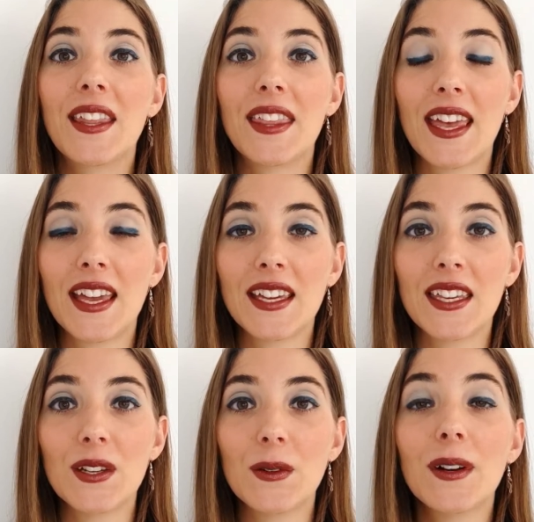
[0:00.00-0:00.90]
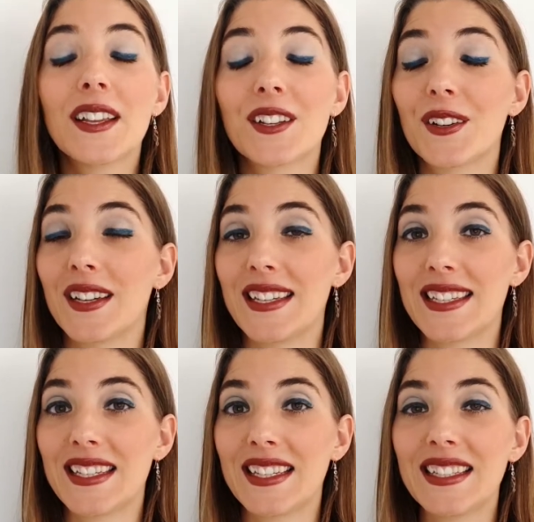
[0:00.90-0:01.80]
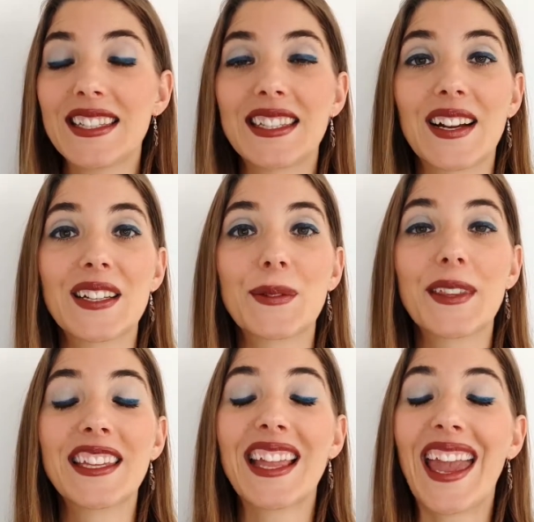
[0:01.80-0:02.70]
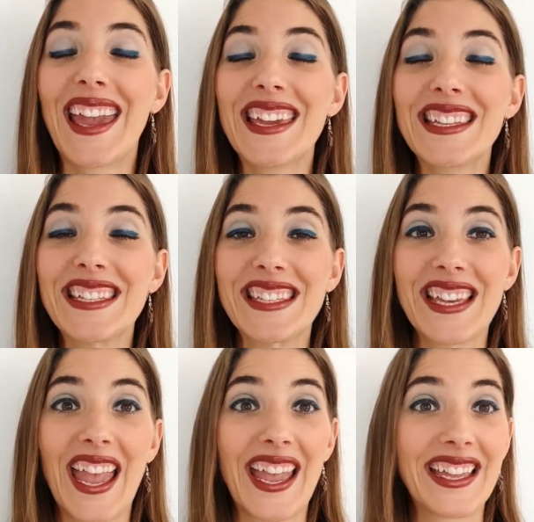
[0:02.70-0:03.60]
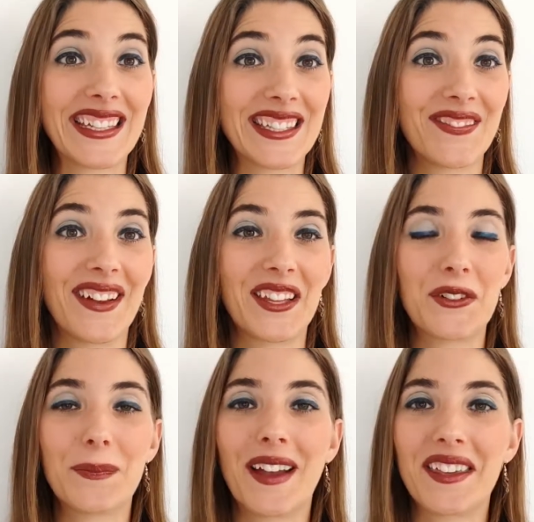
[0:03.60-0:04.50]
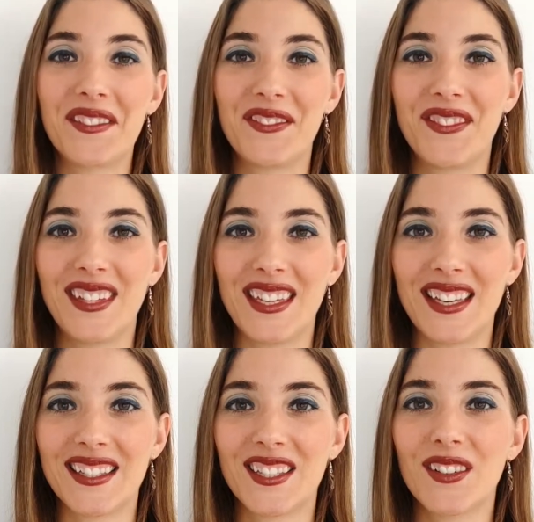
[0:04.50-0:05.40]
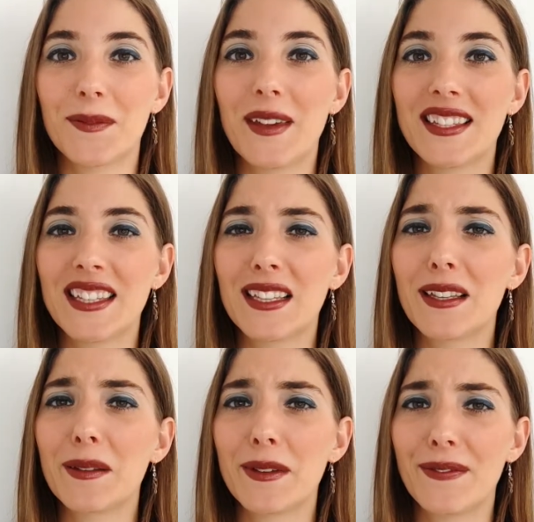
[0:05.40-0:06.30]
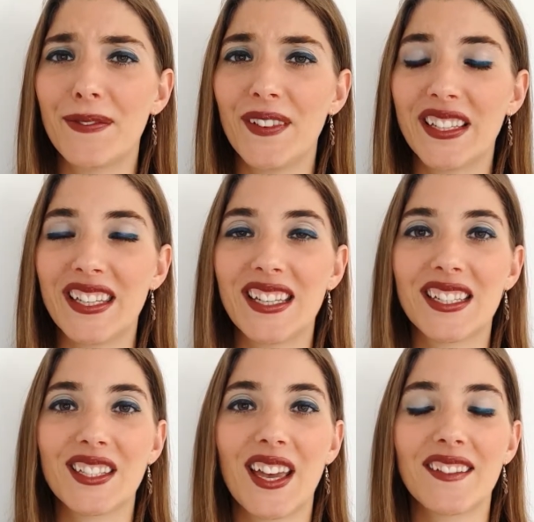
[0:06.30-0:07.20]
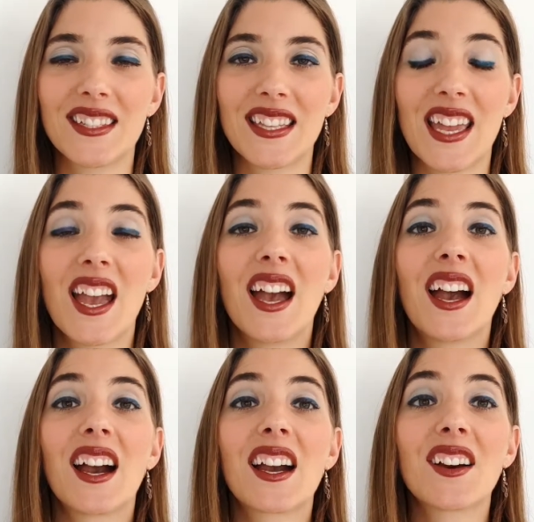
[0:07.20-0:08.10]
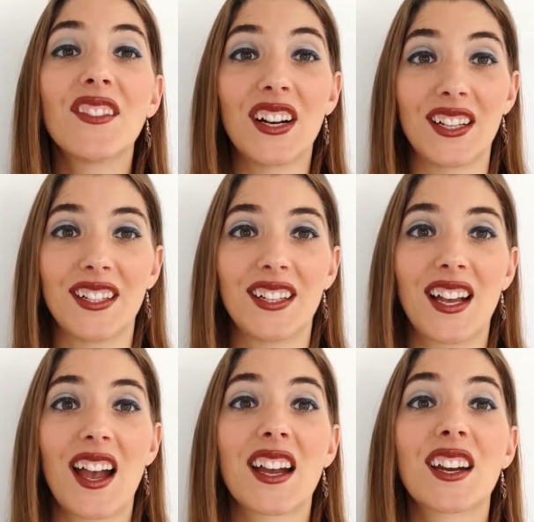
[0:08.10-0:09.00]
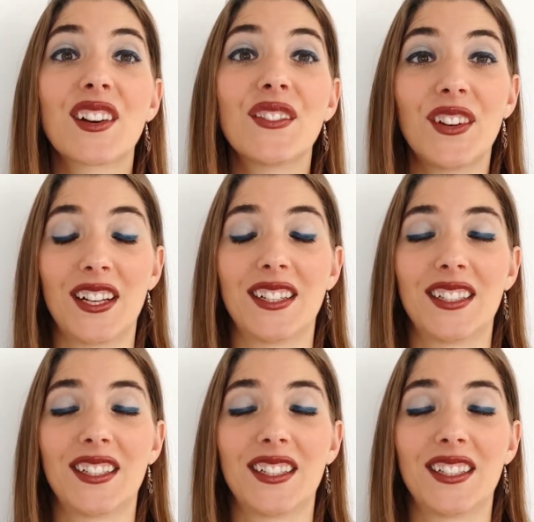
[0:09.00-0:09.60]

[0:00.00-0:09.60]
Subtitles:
Thank you in Croatian starts with an H and is followed by a V. So it makes it a little bit funny because you have to say hva, hva.